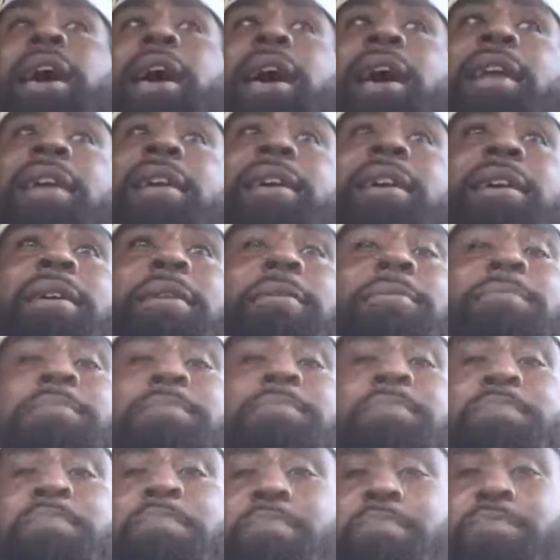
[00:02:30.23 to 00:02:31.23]
had
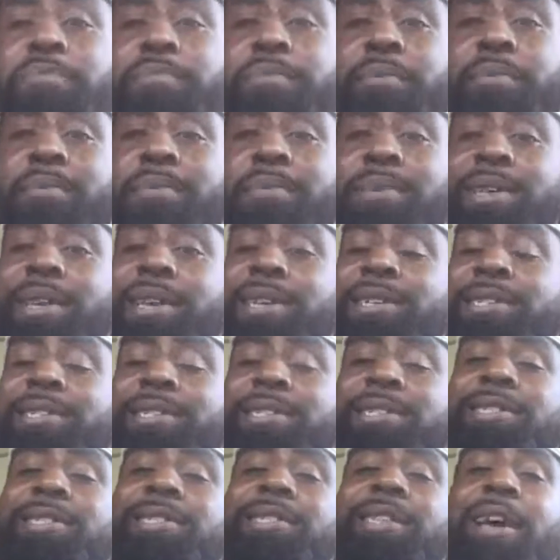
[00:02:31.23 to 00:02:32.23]

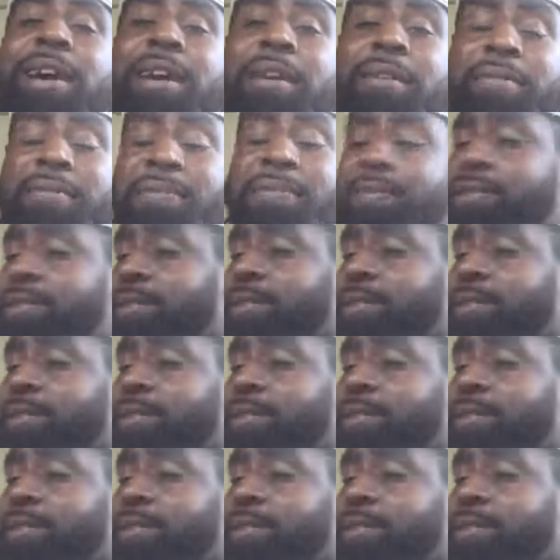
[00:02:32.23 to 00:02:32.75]
Steph